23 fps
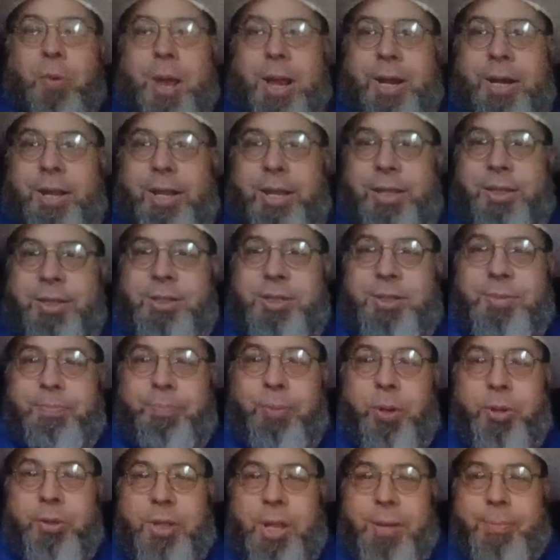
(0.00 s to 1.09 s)
weddings,
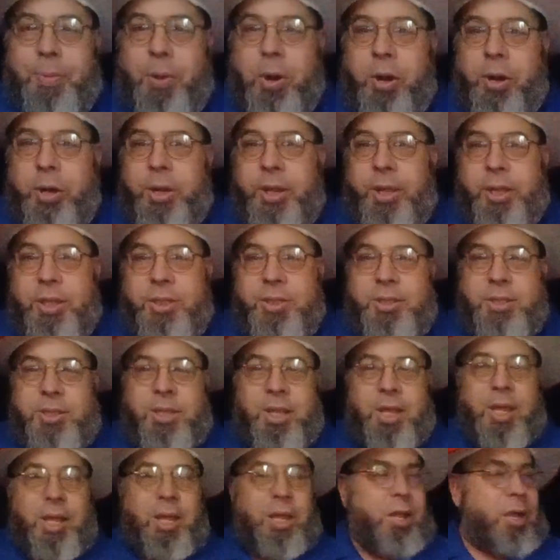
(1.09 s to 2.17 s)
birthday parties,
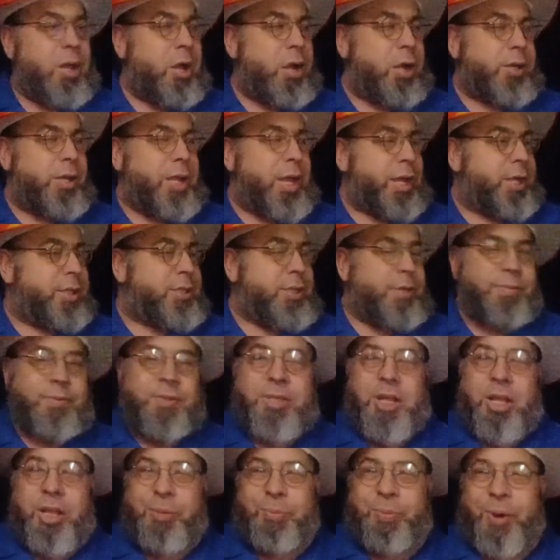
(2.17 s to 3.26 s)
all kinds of
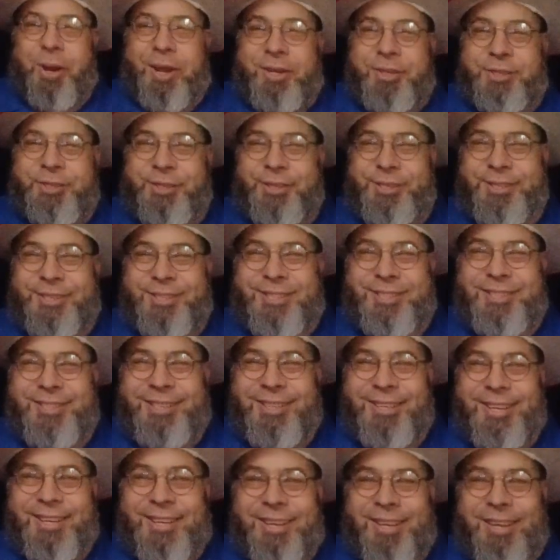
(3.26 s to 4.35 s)
celebrations.
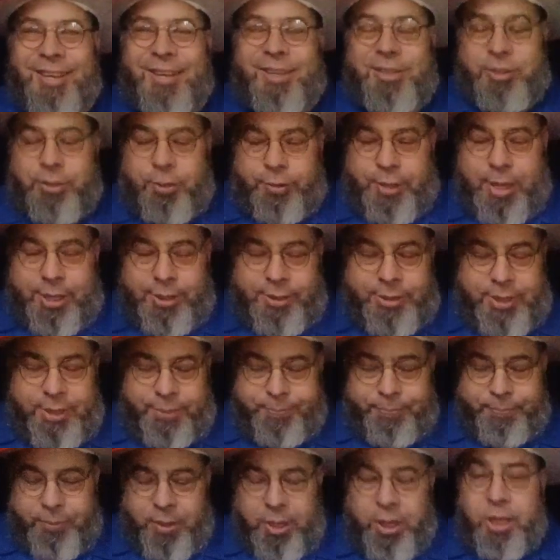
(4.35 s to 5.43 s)
So that's
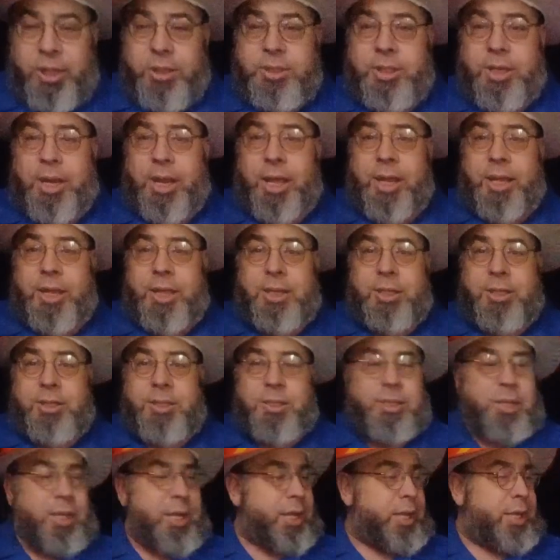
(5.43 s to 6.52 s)
it.
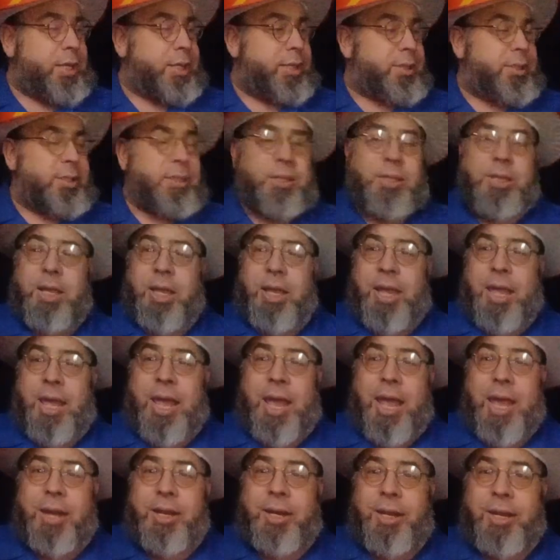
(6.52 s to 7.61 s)
Today's is
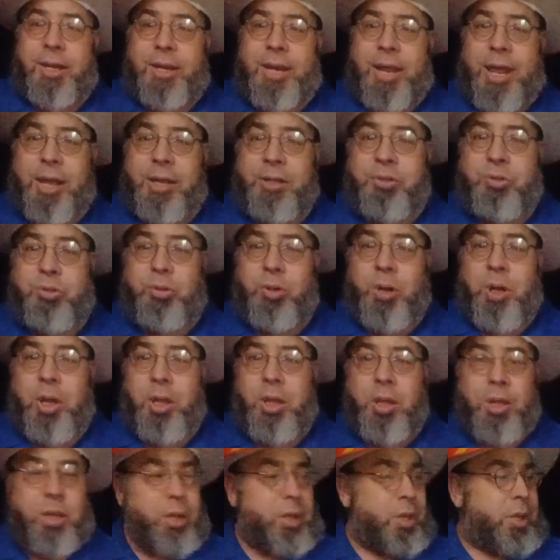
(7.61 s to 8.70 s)
adding
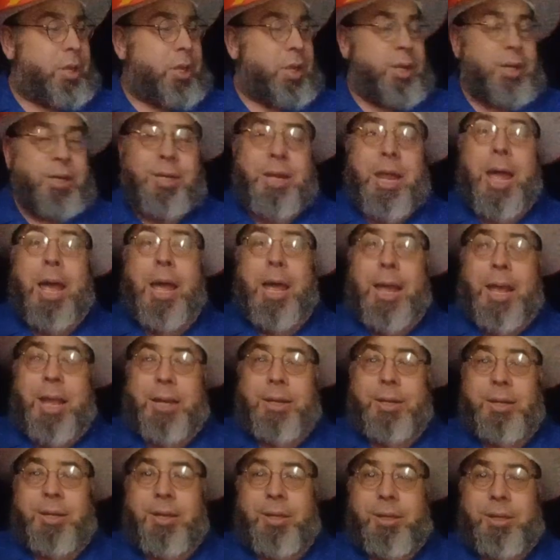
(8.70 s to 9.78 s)
extra
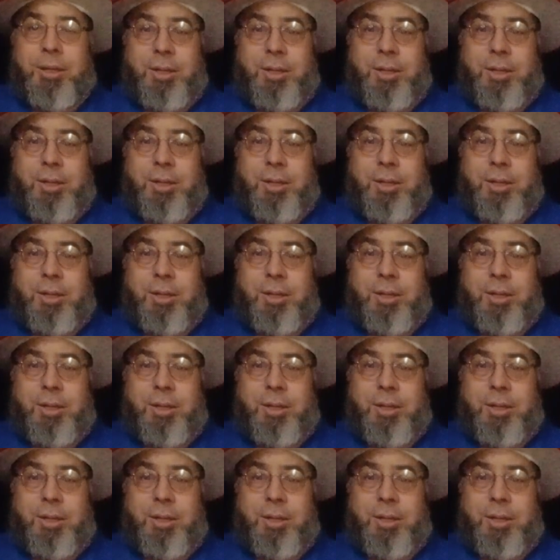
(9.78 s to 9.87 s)
non